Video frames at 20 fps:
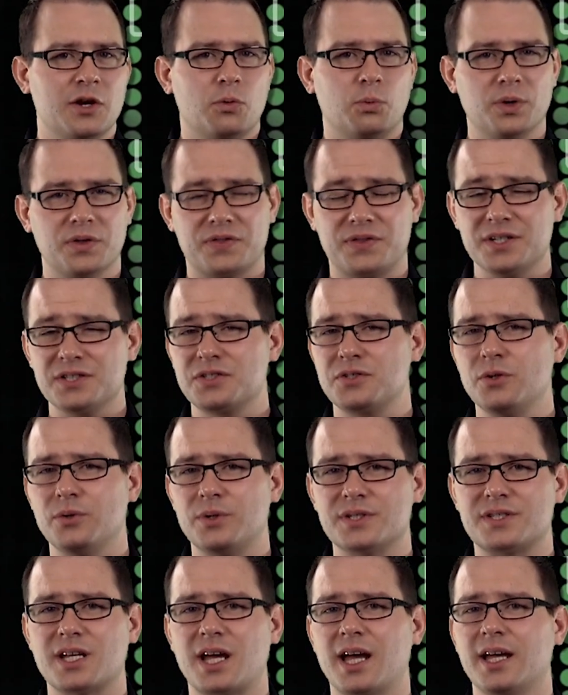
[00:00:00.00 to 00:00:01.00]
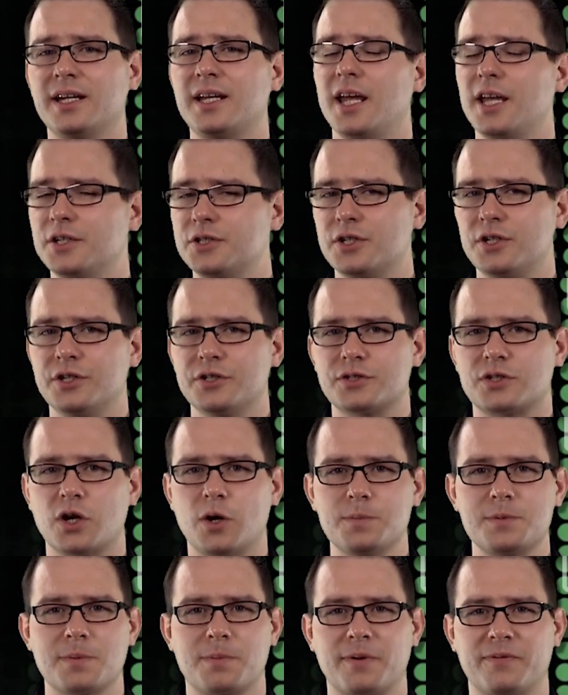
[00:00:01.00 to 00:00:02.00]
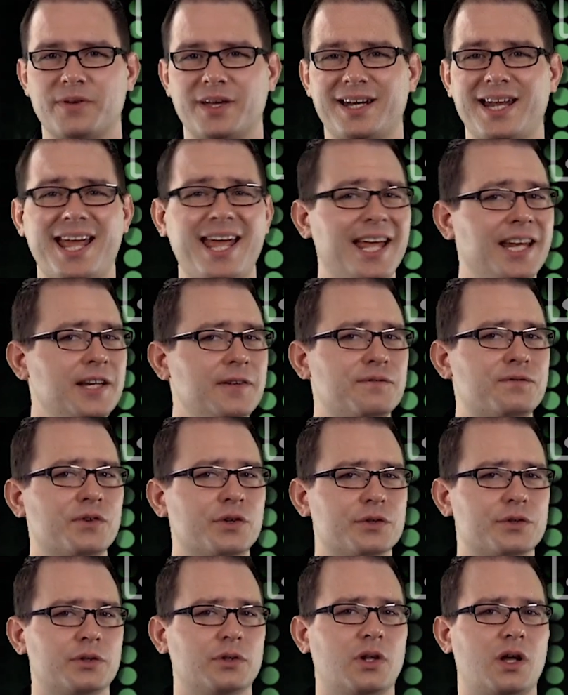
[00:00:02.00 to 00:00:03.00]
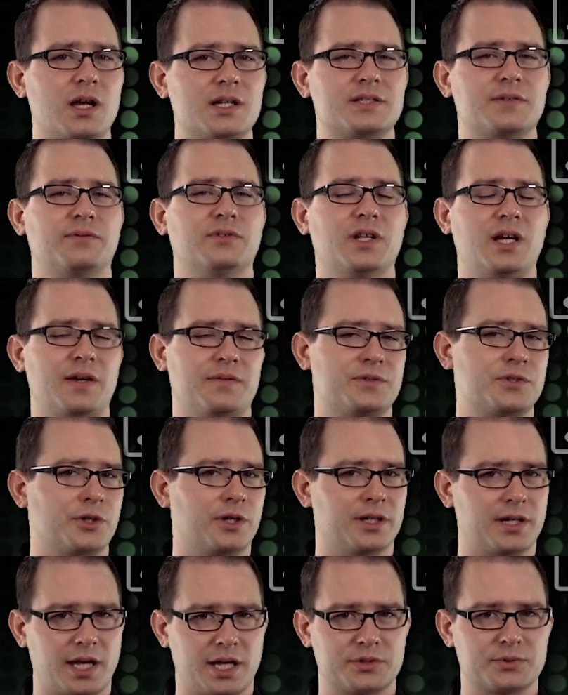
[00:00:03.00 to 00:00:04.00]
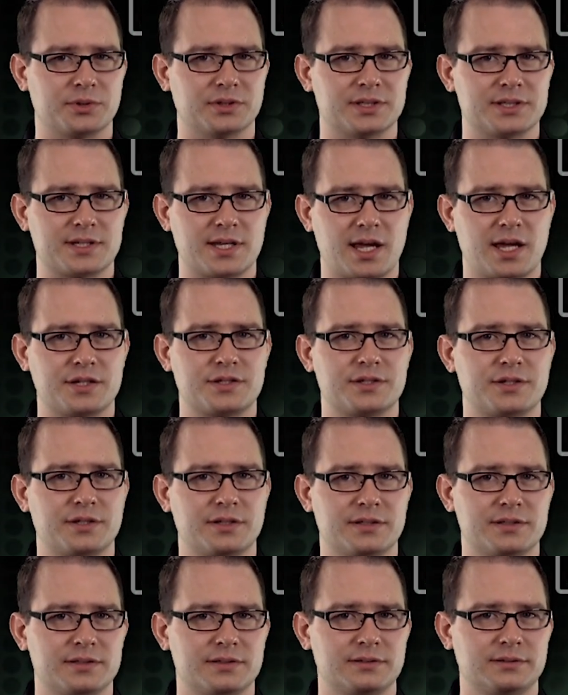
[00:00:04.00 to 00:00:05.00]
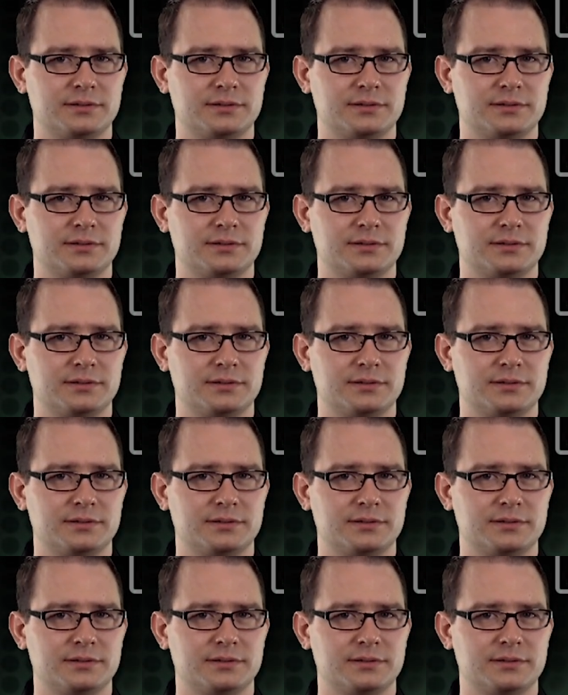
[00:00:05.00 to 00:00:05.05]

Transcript: With this new design, engineers hope to prevent any further loss of life during natural disasters.